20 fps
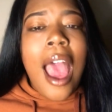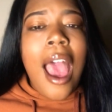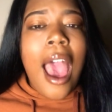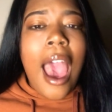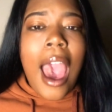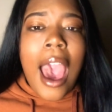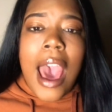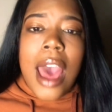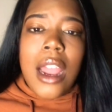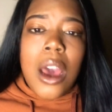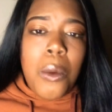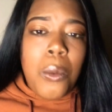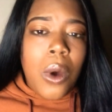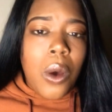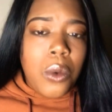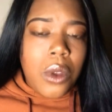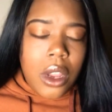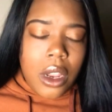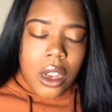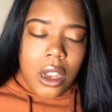I don't want
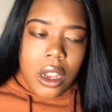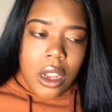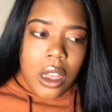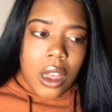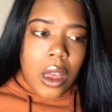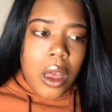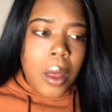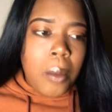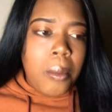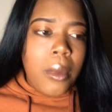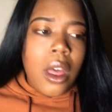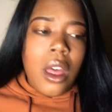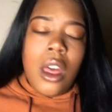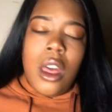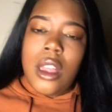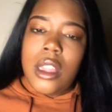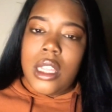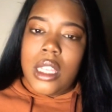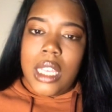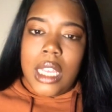none of them
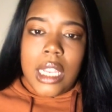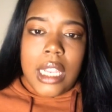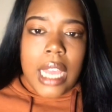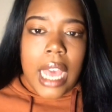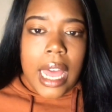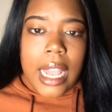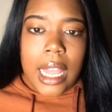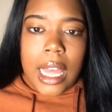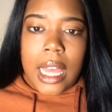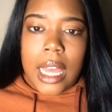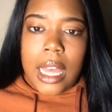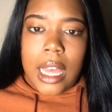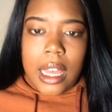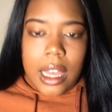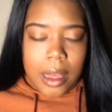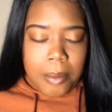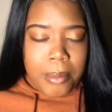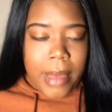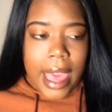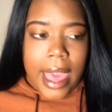
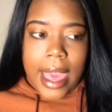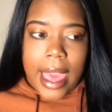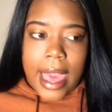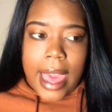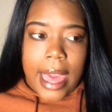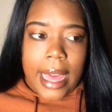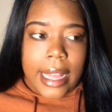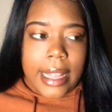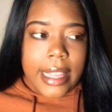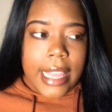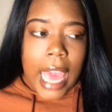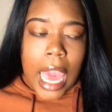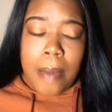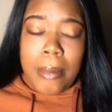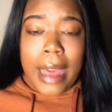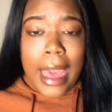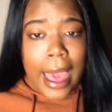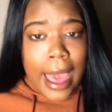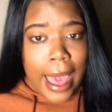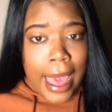$10 bag type
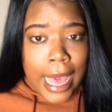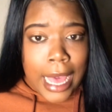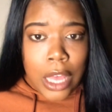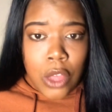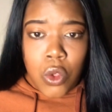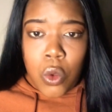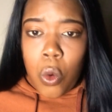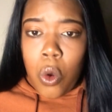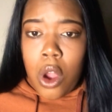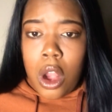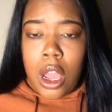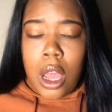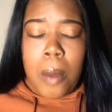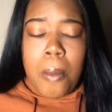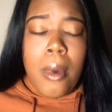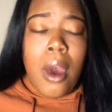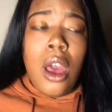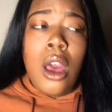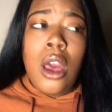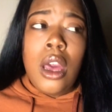guys, or them
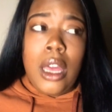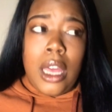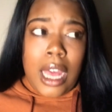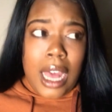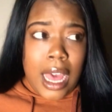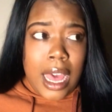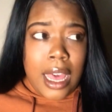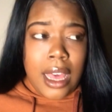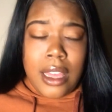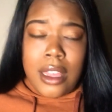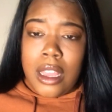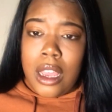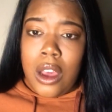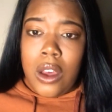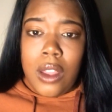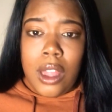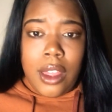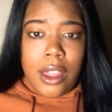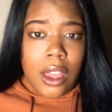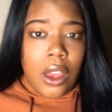guys that
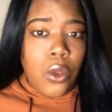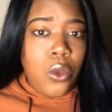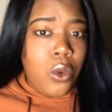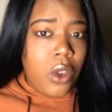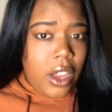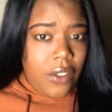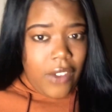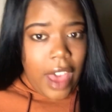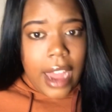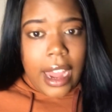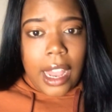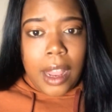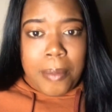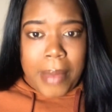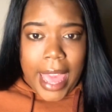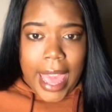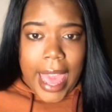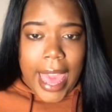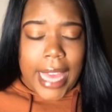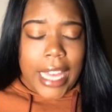only sell $25
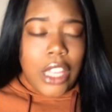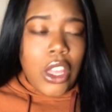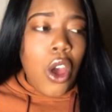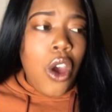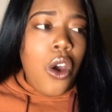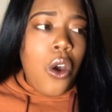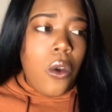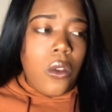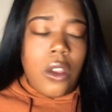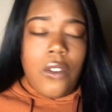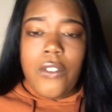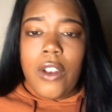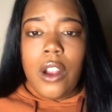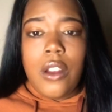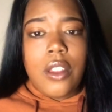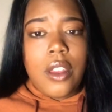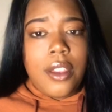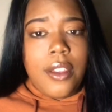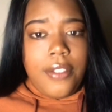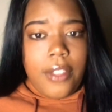bags on the first
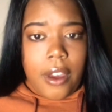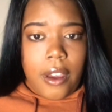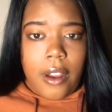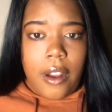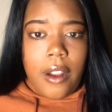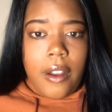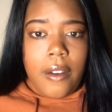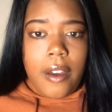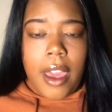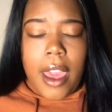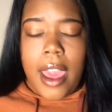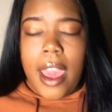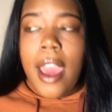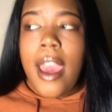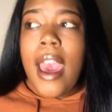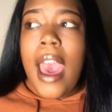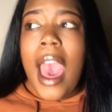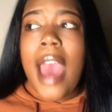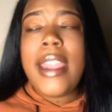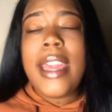and the third. Okay,
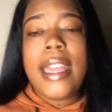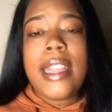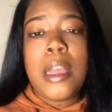I need the